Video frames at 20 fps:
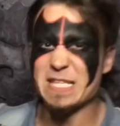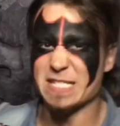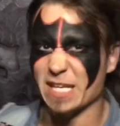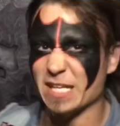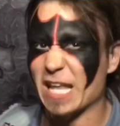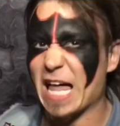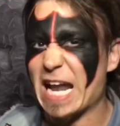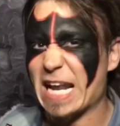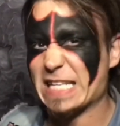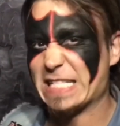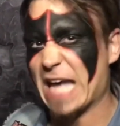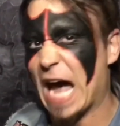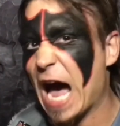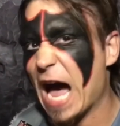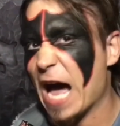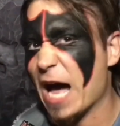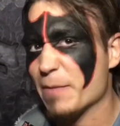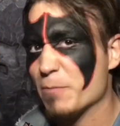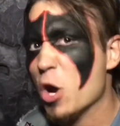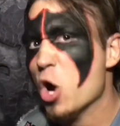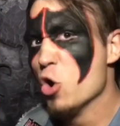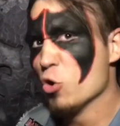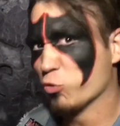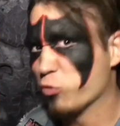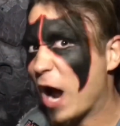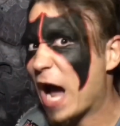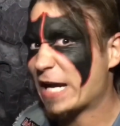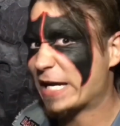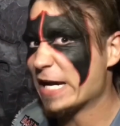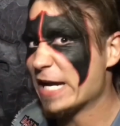a lot of time
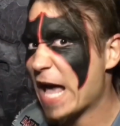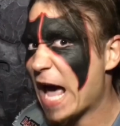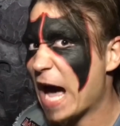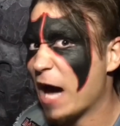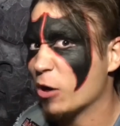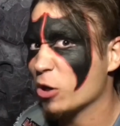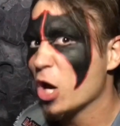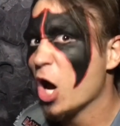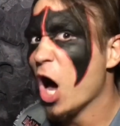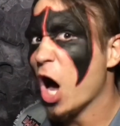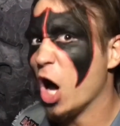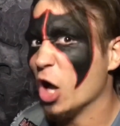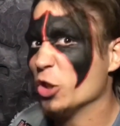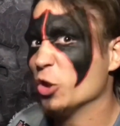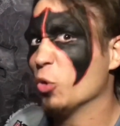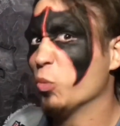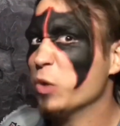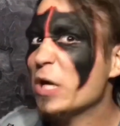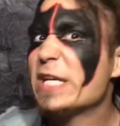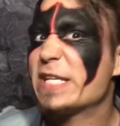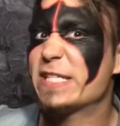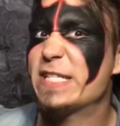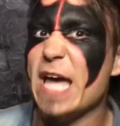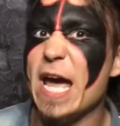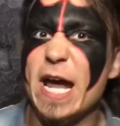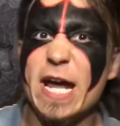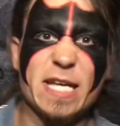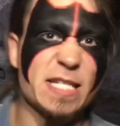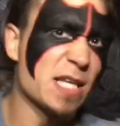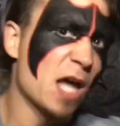rocking out on the
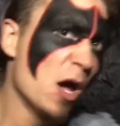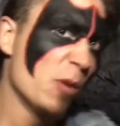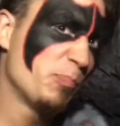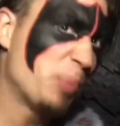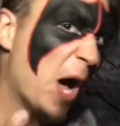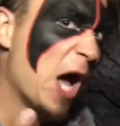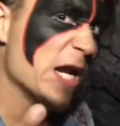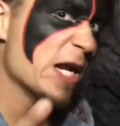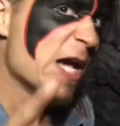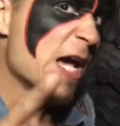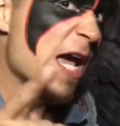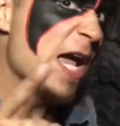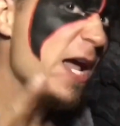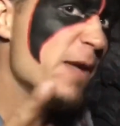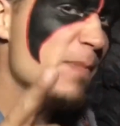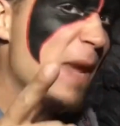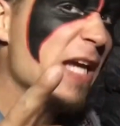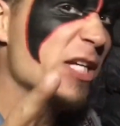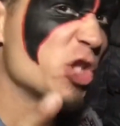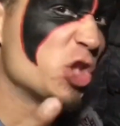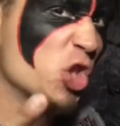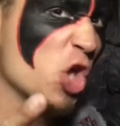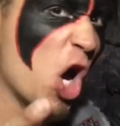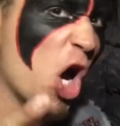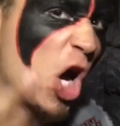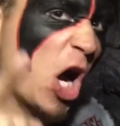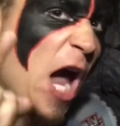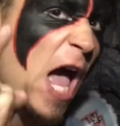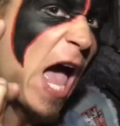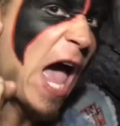weekdays, but he makes
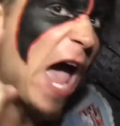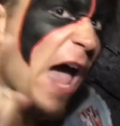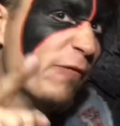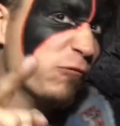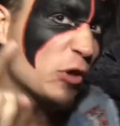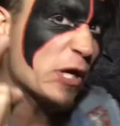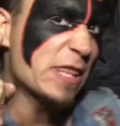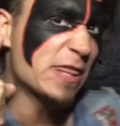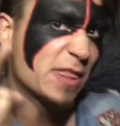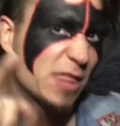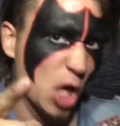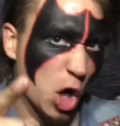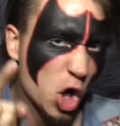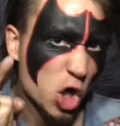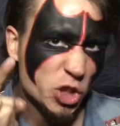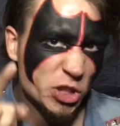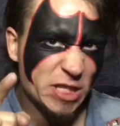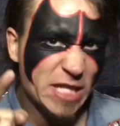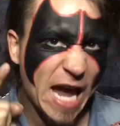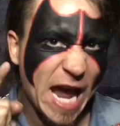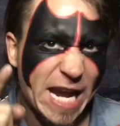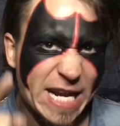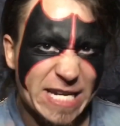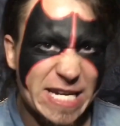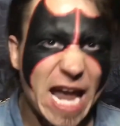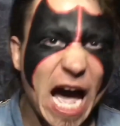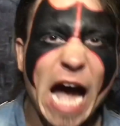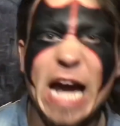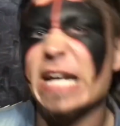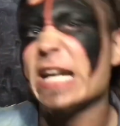sure every Thursday
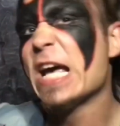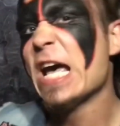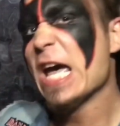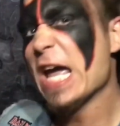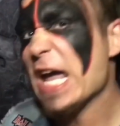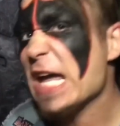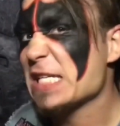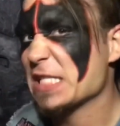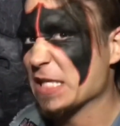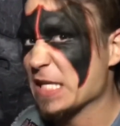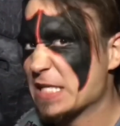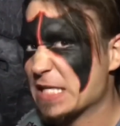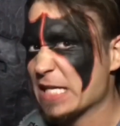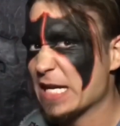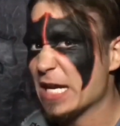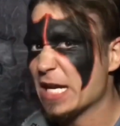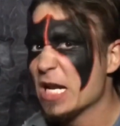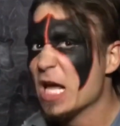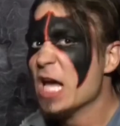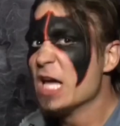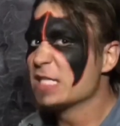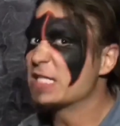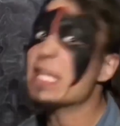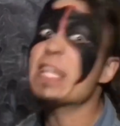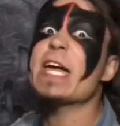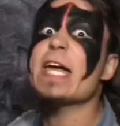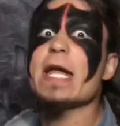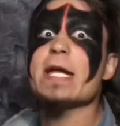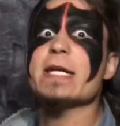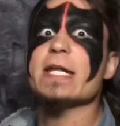night he's listening to
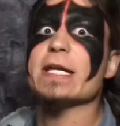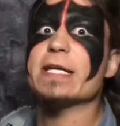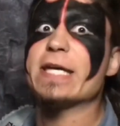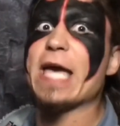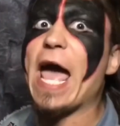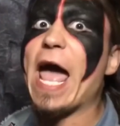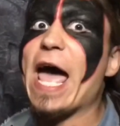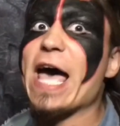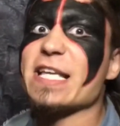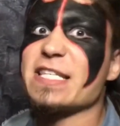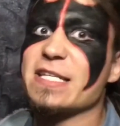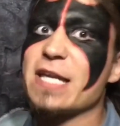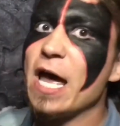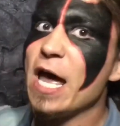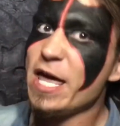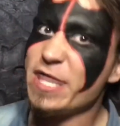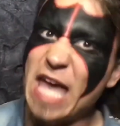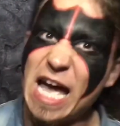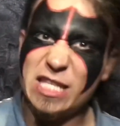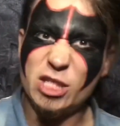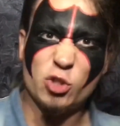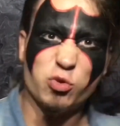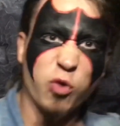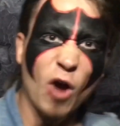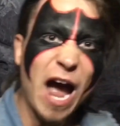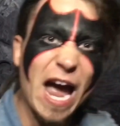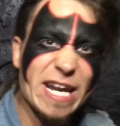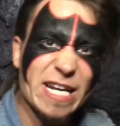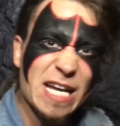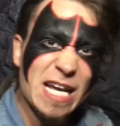the IndieCast. That's
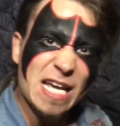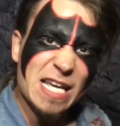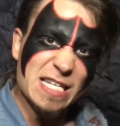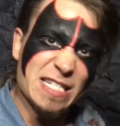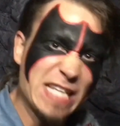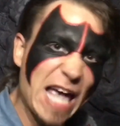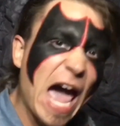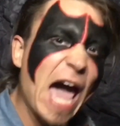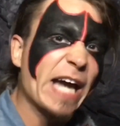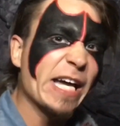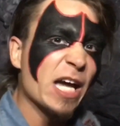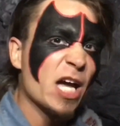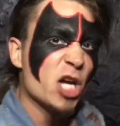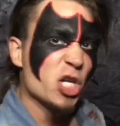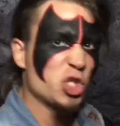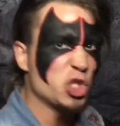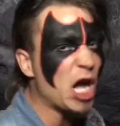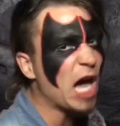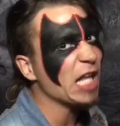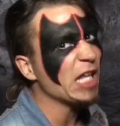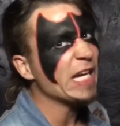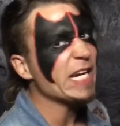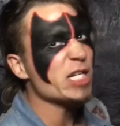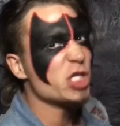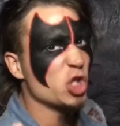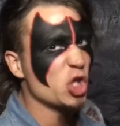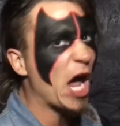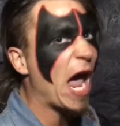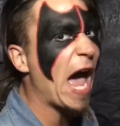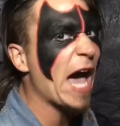right, Zach, Shelly,
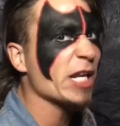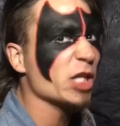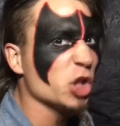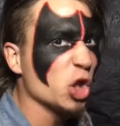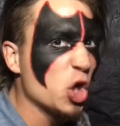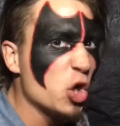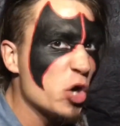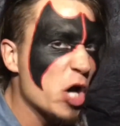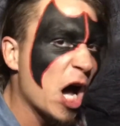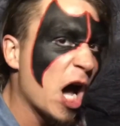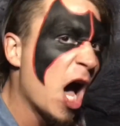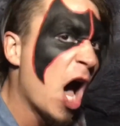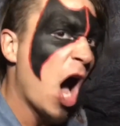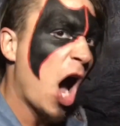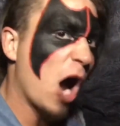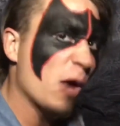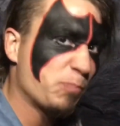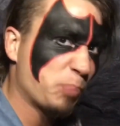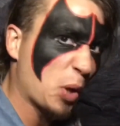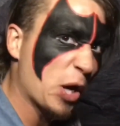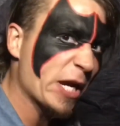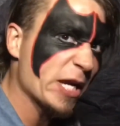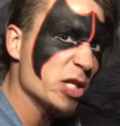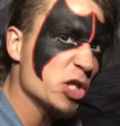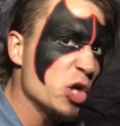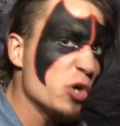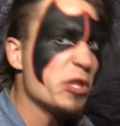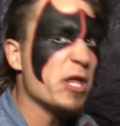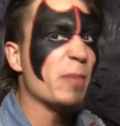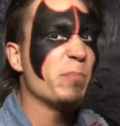Chad, and Luna are bringing you the